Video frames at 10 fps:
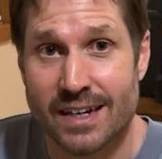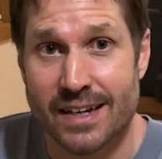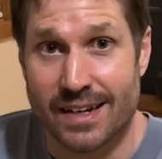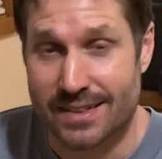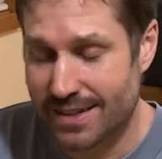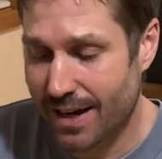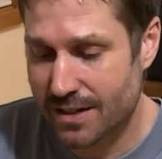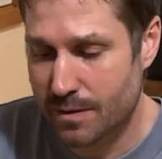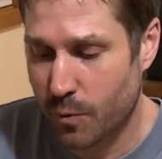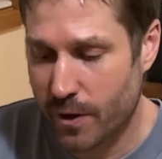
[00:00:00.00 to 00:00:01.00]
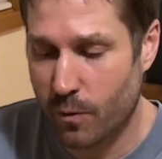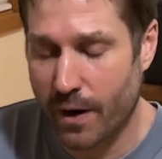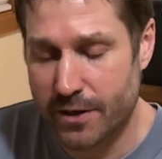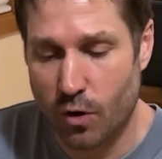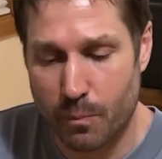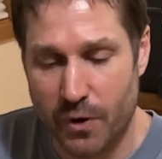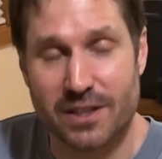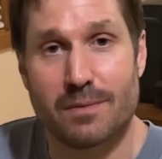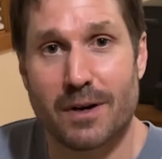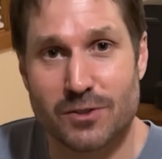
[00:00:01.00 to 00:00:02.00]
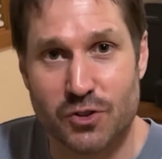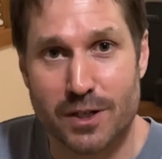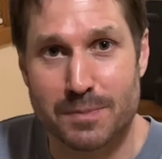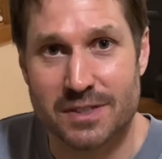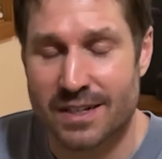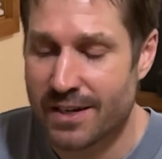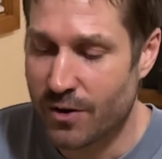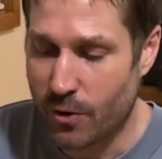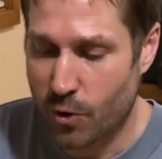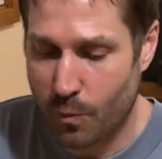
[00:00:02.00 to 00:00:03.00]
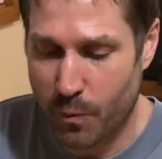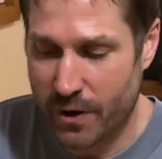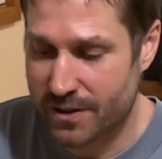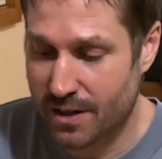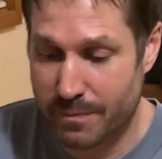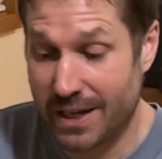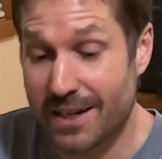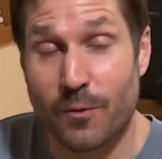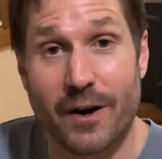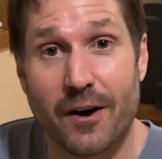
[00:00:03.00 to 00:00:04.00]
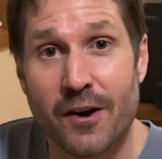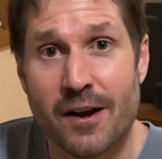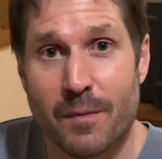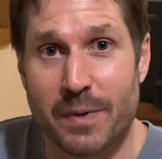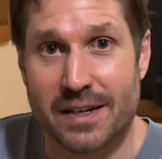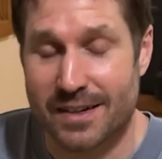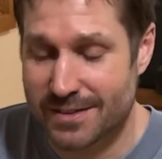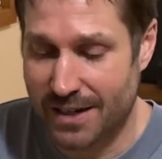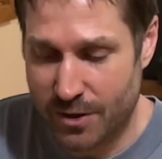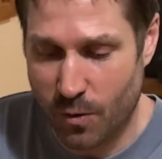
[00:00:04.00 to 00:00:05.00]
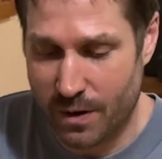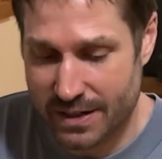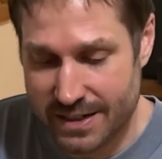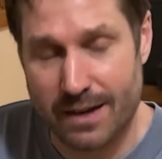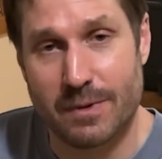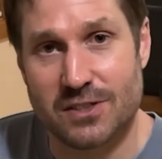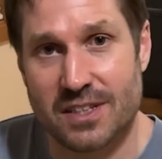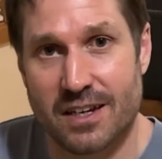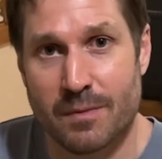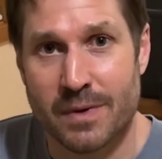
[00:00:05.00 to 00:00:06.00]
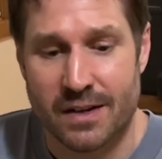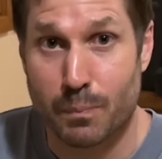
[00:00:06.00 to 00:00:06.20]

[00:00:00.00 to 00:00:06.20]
and it's gotten to the point where I don't bring them on trips or don't bring them anywhere because I don't want to damage them.